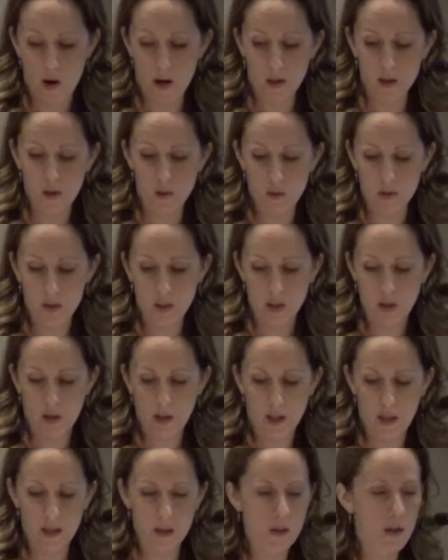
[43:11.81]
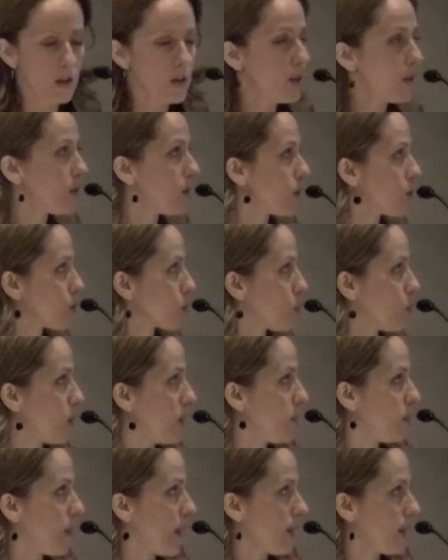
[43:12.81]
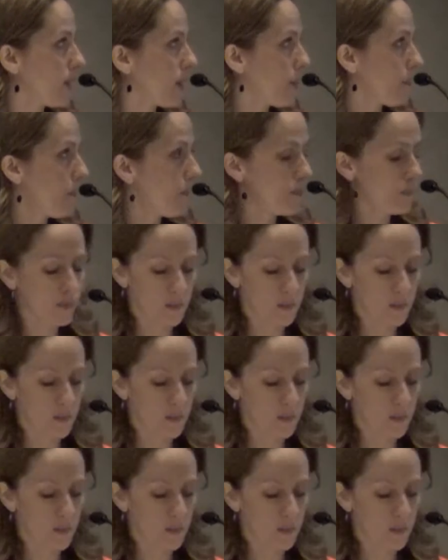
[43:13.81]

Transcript: on gluten and dairy, there's Wheat Belly,